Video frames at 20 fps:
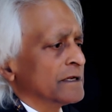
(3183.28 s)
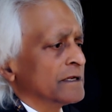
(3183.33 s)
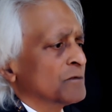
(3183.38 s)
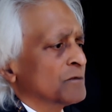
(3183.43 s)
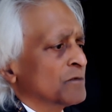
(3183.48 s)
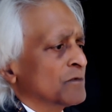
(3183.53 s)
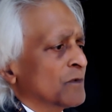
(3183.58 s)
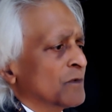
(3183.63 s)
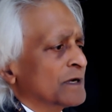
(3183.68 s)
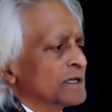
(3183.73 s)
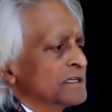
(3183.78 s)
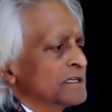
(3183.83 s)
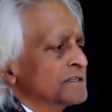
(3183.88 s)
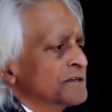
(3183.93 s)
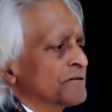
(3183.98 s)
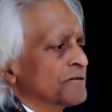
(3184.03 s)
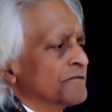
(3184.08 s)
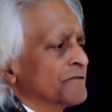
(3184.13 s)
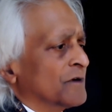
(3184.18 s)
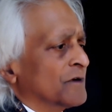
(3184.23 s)
and what is
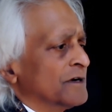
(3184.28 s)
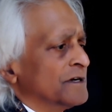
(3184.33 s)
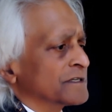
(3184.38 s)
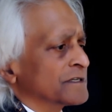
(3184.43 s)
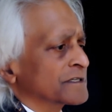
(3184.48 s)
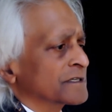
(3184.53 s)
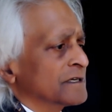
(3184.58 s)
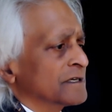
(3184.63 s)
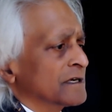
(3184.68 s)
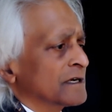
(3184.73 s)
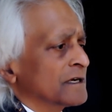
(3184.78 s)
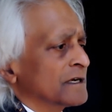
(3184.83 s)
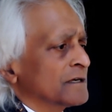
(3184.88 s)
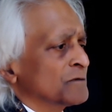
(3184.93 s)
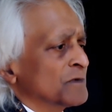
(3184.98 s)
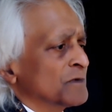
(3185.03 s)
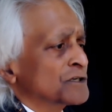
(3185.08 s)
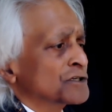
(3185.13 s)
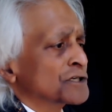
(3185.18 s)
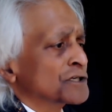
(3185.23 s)
her voice?
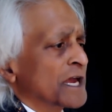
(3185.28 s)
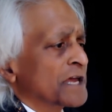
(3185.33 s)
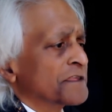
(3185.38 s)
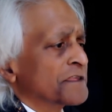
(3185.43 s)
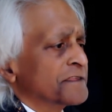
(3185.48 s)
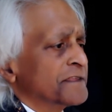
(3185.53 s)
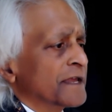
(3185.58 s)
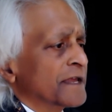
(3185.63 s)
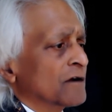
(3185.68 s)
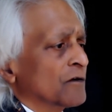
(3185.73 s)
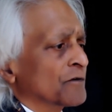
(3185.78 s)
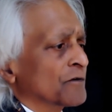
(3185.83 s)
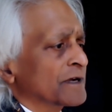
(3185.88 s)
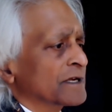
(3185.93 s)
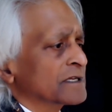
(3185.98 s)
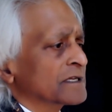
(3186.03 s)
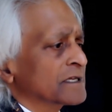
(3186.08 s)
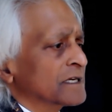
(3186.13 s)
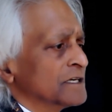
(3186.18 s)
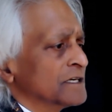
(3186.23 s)
In which ethnic
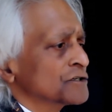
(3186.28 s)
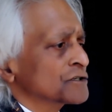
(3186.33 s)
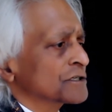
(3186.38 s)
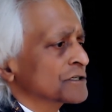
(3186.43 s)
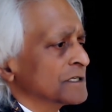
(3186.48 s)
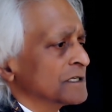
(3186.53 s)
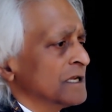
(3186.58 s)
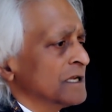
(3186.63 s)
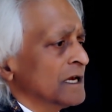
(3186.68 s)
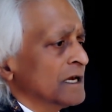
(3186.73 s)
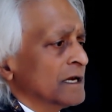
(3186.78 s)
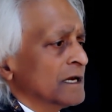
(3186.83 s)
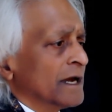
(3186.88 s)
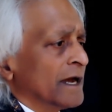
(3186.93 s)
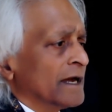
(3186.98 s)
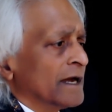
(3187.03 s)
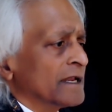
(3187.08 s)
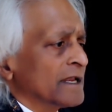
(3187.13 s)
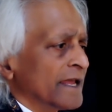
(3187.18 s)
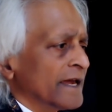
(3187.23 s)
orientation
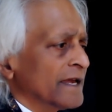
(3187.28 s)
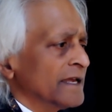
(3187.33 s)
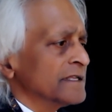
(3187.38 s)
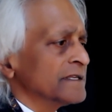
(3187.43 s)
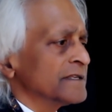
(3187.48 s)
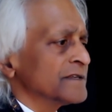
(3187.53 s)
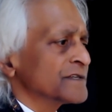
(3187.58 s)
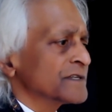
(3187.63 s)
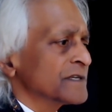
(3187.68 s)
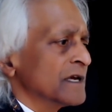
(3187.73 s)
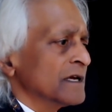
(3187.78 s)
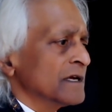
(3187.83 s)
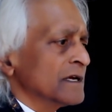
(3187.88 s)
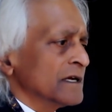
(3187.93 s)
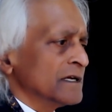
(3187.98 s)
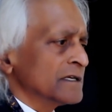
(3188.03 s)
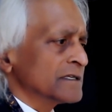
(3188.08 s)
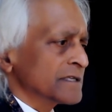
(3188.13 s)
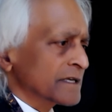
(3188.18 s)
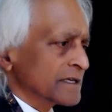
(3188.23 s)
and lens
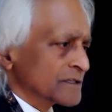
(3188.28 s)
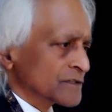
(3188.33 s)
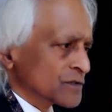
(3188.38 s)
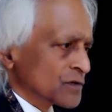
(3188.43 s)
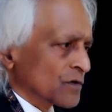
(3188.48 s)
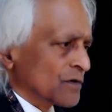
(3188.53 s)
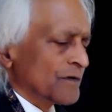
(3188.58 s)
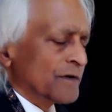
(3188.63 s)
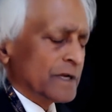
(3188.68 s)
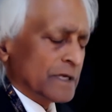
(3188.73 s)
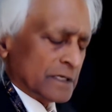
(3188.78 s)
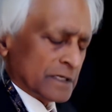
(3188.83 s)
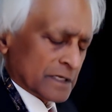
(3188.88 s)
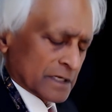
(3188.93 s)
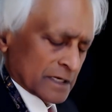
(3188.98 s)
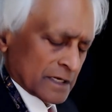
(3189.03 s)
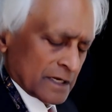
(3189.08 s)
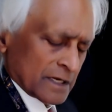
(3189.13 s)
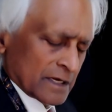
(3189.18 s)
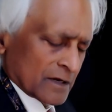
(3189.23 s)
is the historian
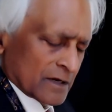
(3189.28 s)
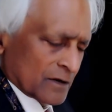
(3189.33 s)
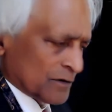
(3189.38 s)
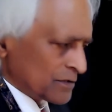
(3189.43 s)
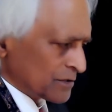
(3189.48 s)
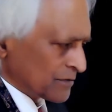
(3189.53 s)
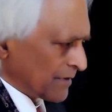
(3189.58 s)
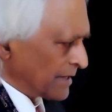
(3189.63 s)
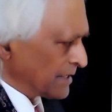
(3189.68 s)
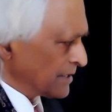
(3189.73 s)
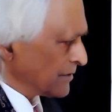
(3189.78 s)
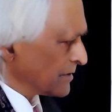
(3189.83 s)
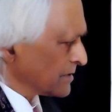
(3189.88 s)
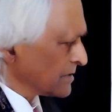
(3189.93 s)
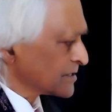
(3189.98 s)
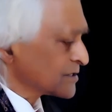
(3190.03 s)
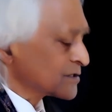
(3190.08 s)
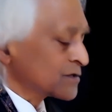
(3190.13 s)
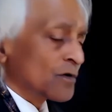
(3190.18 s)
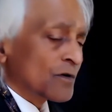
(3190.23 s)
who is rendering
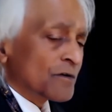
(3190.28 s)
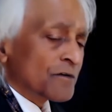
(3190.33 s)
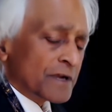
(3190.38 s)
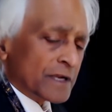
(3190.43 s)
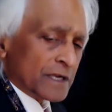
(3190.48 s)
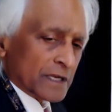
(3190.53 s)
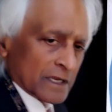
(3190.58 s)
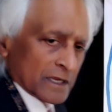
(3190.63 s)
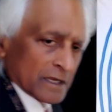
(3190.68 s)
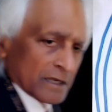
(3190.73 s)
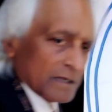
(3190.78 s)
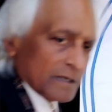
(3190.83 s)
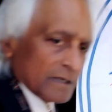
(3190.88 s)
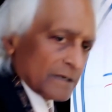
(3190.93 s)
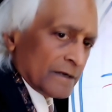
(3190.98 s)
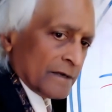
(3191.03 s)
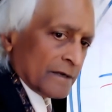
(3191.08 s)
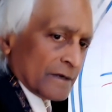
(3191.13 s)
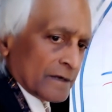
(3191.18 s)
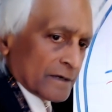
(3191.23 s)
the story?
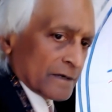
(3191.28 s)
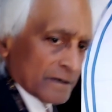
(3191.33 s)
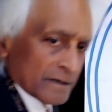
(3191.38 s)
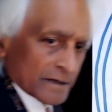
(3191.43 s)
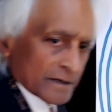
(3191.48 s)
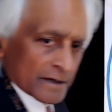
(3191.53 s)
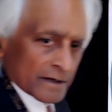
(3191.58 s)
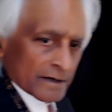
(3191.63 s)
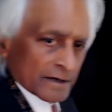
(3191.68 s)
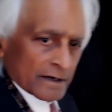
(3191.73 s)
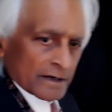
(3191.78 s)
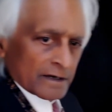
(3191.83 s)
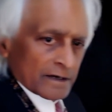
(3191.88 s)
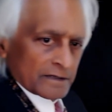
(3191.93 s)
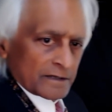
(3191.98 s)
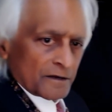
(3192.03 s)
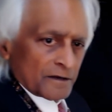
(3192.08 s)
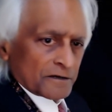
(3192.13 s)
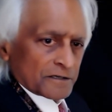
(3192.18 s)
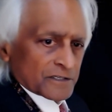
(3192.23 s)

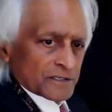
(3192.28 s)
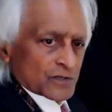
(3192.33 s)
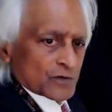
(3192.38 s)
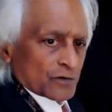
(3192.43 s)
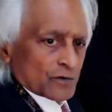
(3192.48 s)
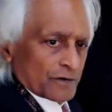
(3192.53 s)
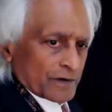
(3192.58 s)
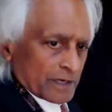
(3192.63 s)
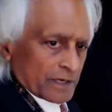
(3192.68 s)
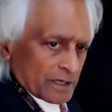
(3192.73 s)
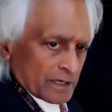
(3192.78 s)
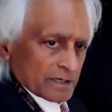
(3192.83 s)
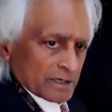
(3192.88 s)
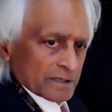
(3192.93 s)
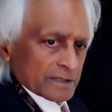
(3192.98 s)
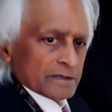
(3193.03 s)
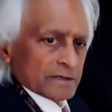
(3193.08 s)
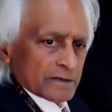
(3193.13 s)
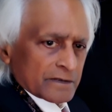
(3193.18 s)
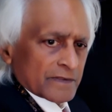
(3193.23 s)
And her story,
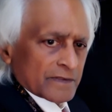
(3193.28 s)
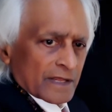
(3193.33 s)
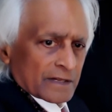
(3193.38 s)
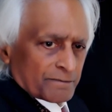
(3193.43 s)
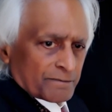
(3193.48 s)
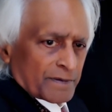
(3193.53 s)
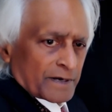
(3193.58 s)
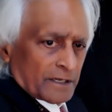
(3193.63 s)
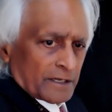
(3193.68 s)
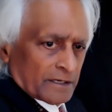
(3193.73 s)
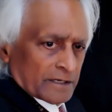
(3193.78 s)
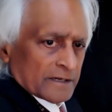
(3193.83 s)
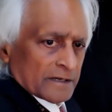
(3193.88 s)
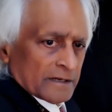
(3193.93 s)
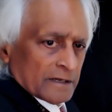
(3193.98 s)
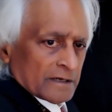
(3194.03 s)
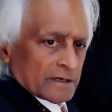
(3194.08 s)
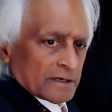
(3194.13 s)
that pun,